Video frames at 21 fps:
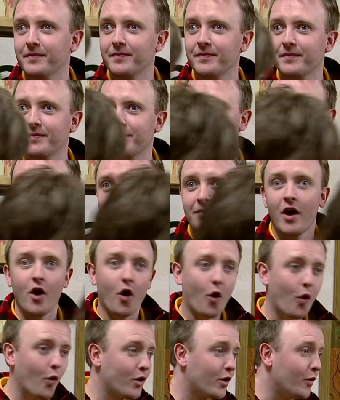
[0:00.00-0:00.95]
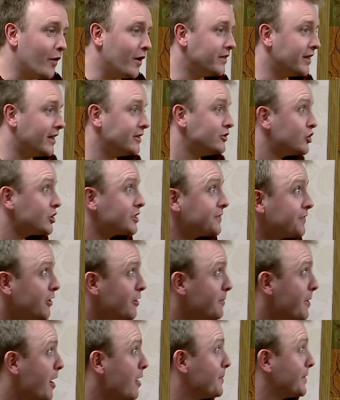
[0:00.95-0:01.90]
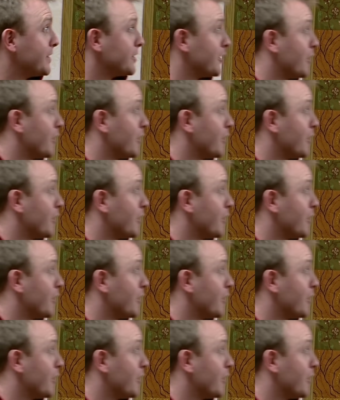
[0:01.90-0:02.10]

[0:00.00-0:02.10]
Rudy. Oh, go on then, just for a moment,